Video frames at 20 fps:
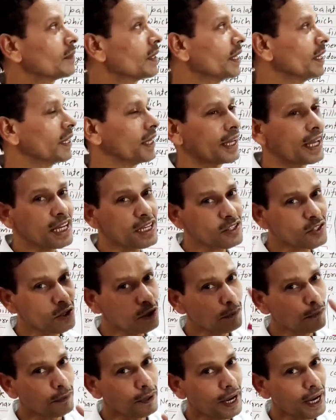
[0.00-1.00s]
In case
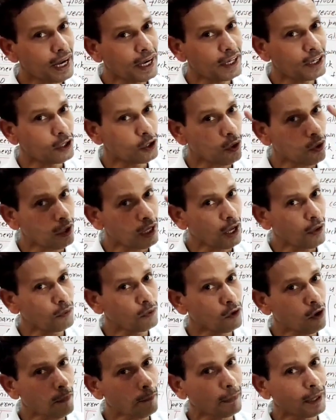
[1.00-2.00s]
of rat, note
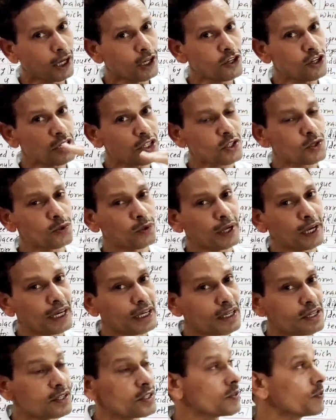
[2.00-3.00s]
down competition
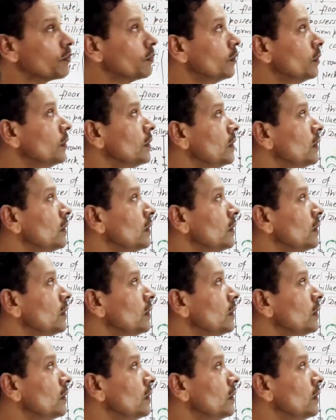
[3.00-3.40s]
students,